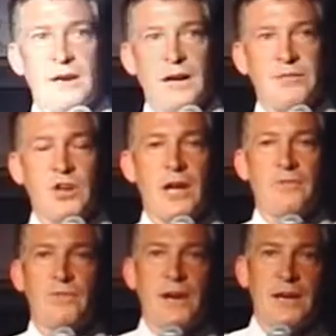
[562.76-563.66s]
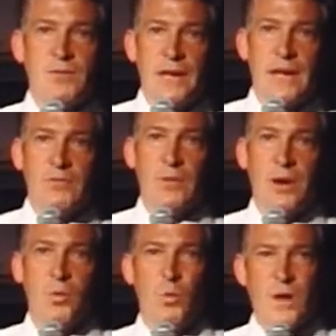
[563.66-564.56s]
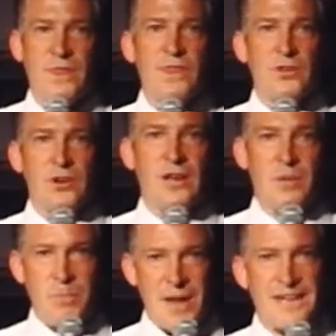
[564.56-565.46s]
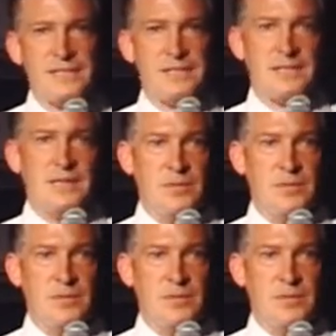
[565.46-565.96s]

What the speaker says: Dodd-Frank, we have about 1/3 at best